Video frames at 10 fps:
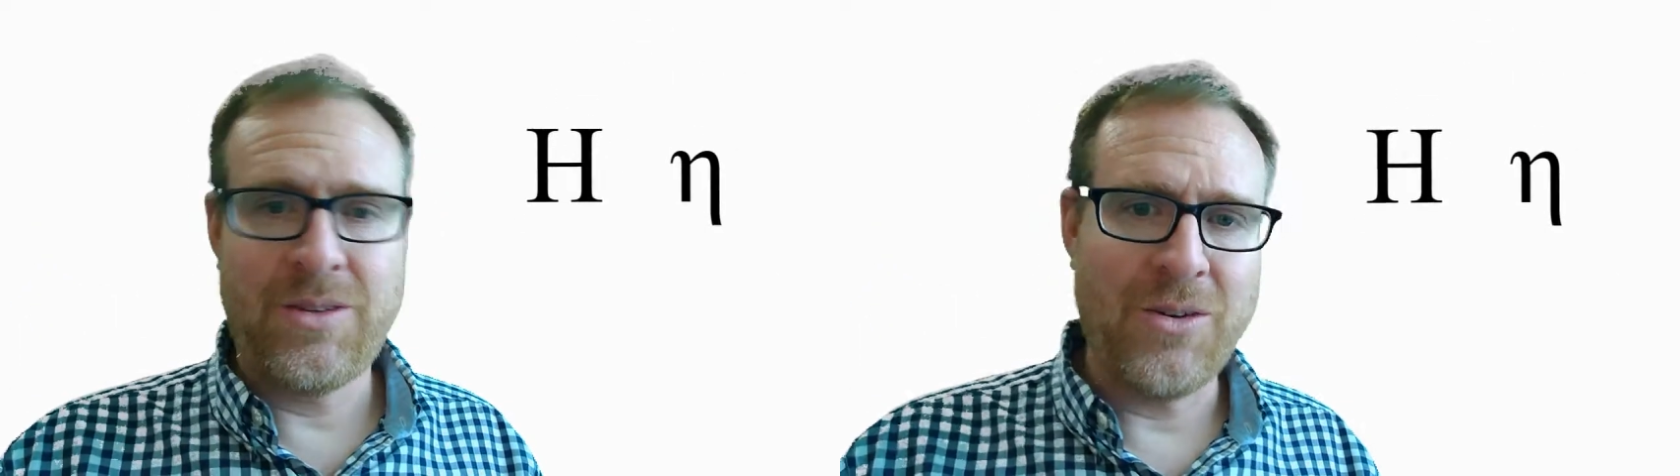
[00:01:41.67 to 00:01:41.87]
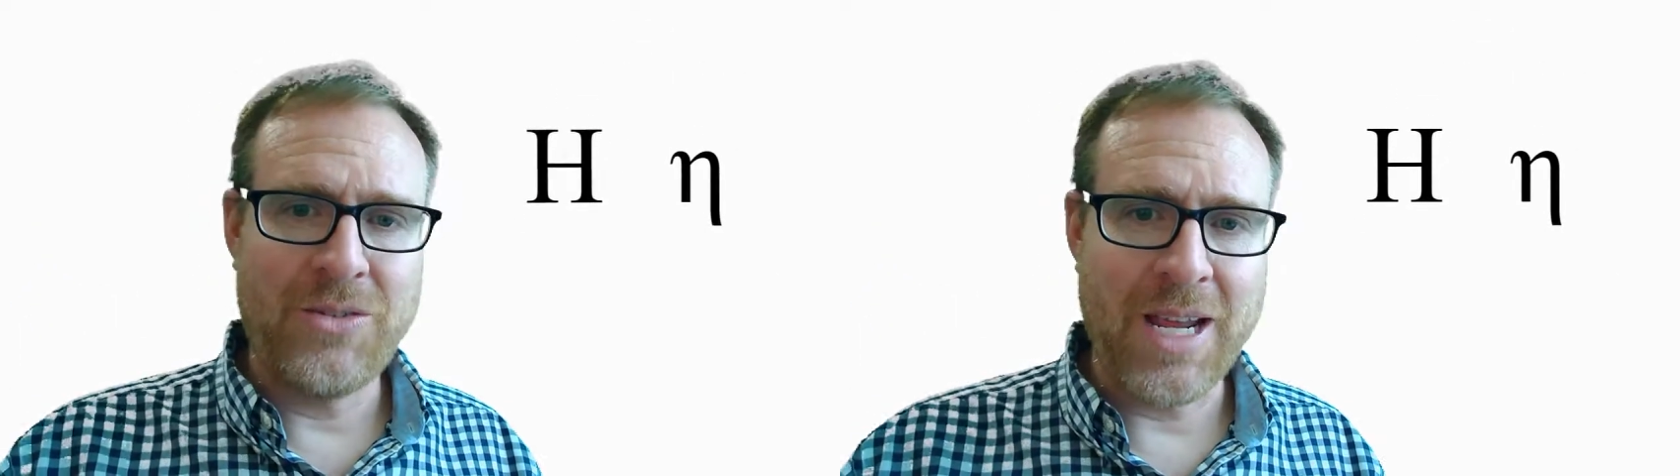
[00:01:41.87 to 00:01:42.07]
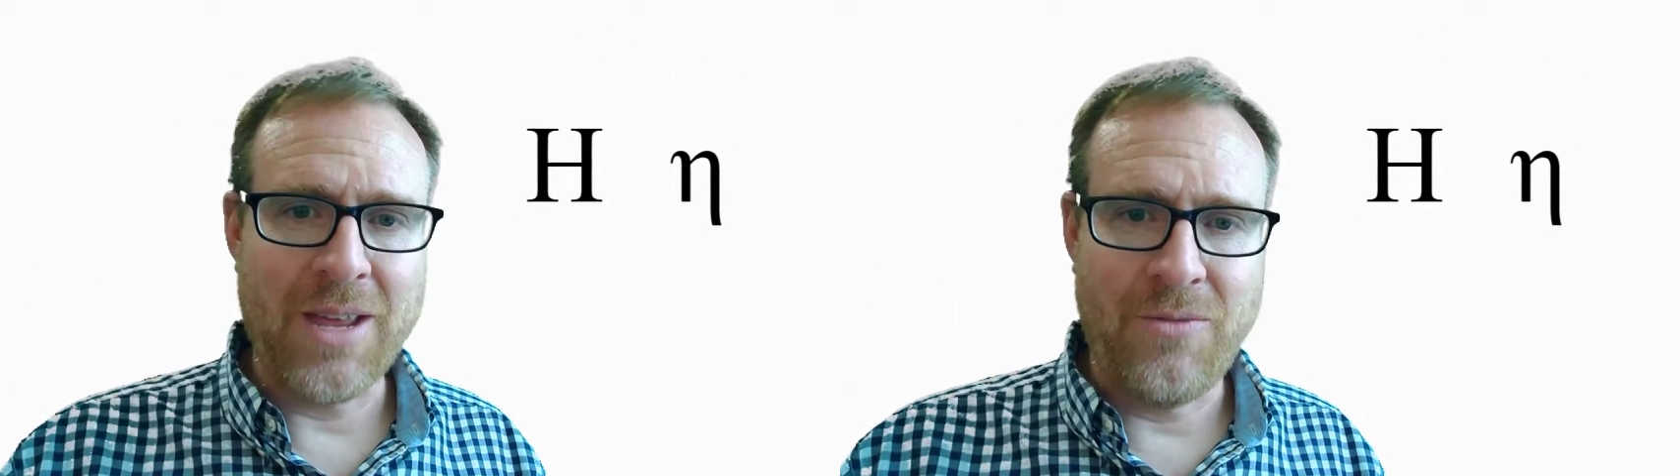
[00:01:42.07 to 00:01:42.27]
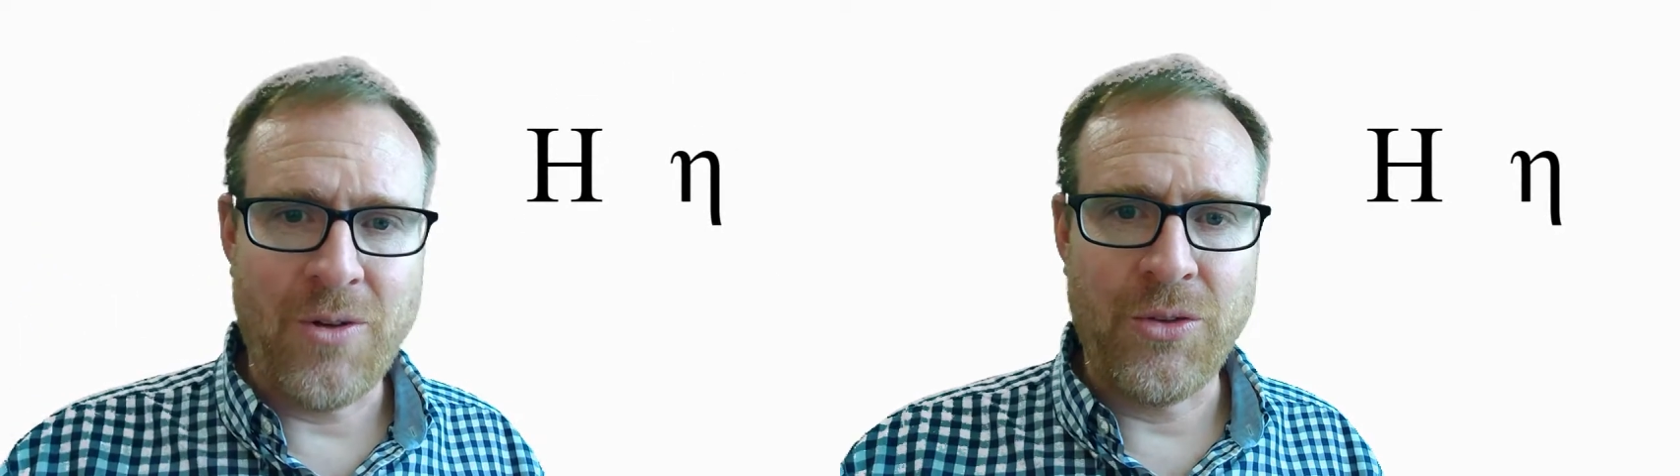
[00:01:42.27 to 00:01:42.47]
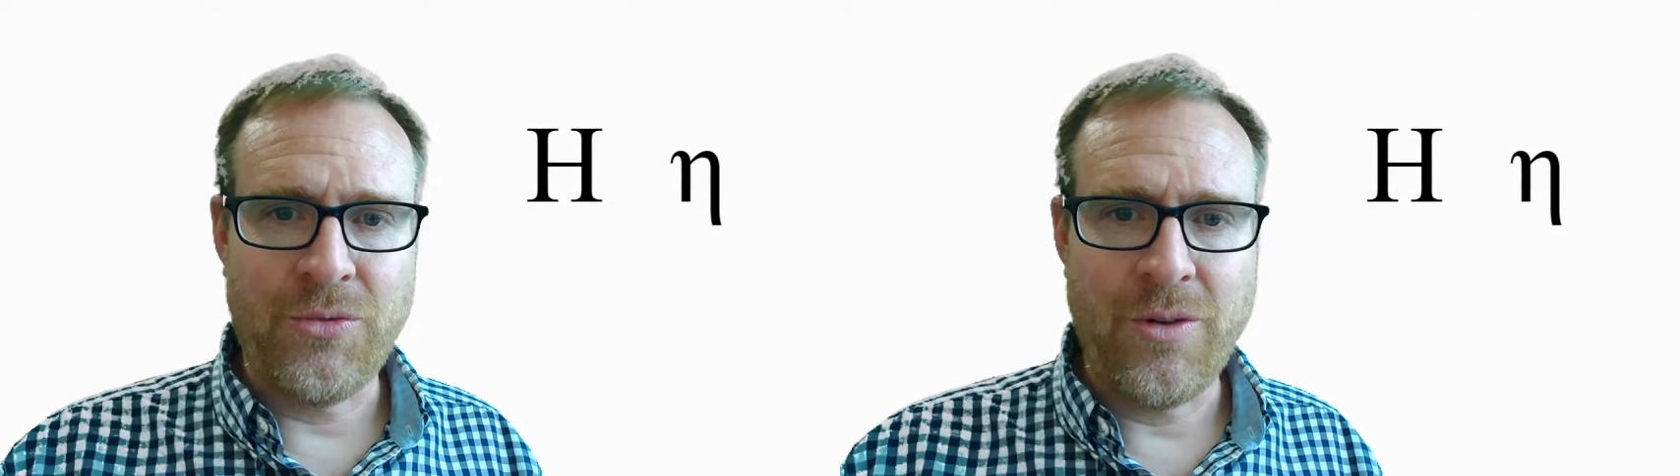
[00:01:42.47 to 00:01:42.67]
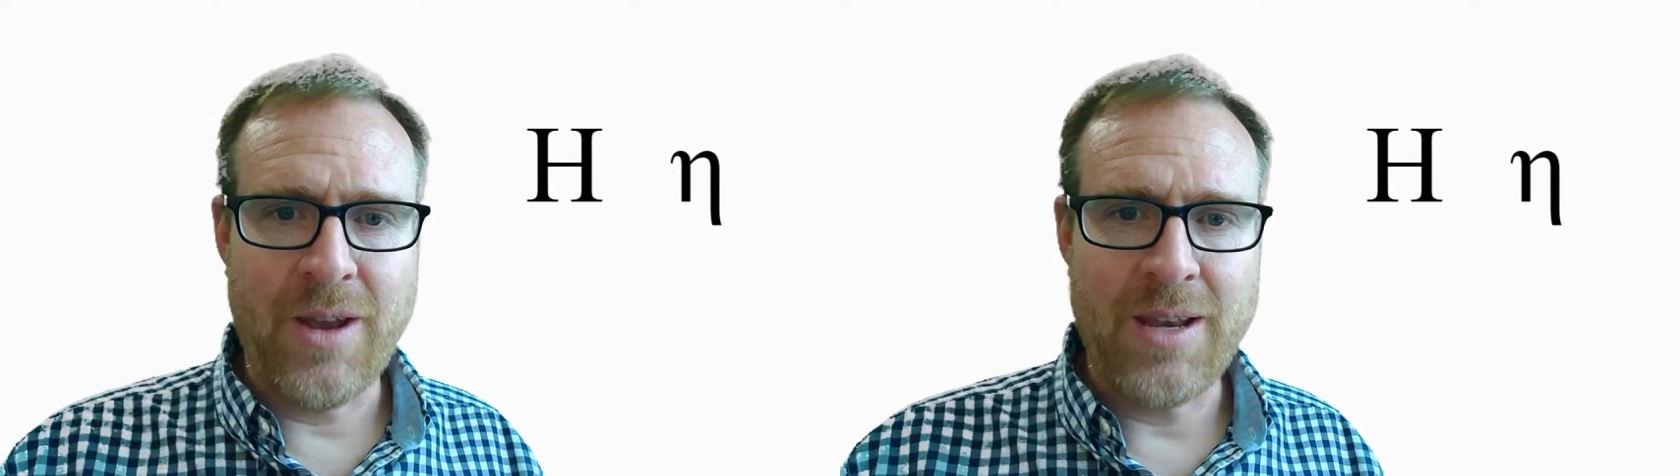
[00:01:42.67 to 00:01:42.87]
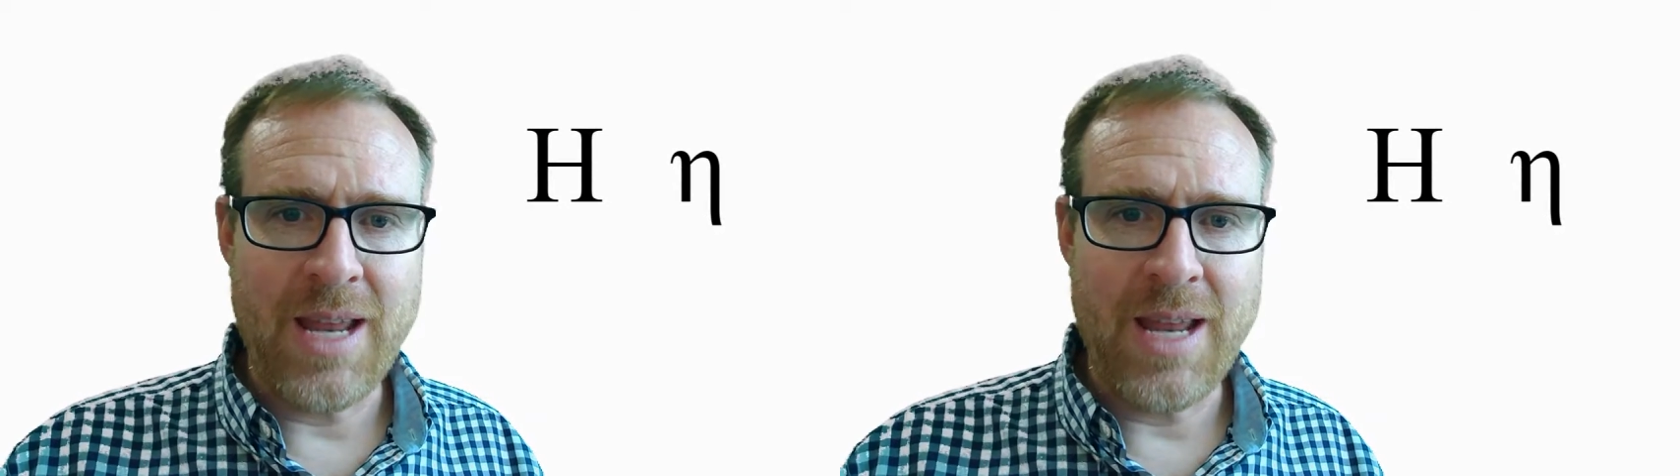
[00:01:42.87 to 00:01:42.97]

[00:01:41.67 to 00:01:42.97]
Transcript: our second false friend,